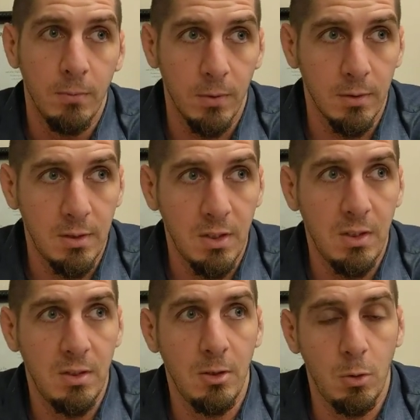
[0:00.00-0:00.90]
Well, it's
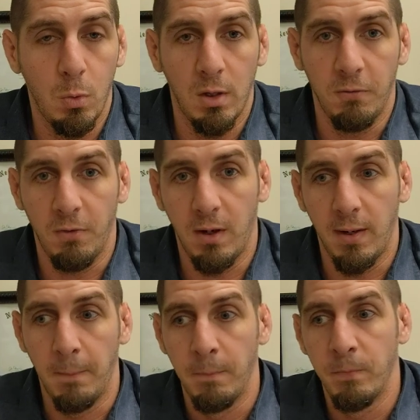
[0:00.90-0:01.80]
easy to
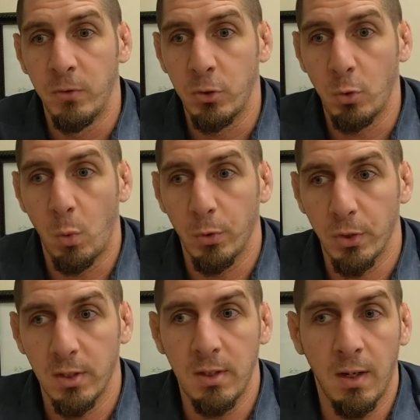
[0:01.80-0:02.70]
quantify
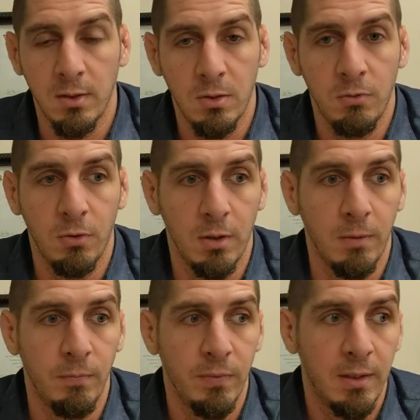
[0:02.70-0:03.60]
scores on a test
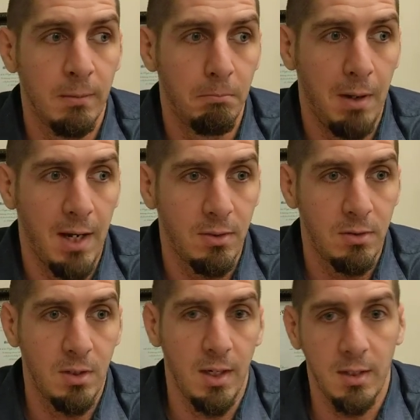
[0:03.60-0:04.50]
for
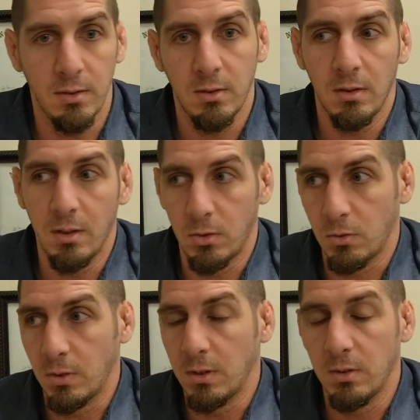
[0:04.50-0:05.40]
math, science,
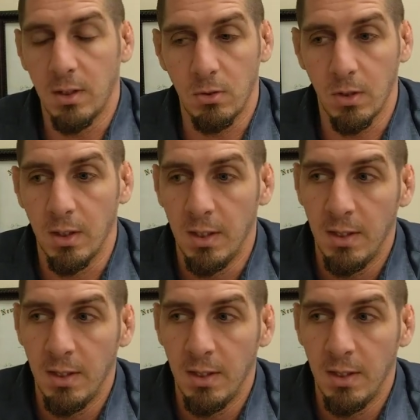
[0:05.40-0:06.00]
history, etc.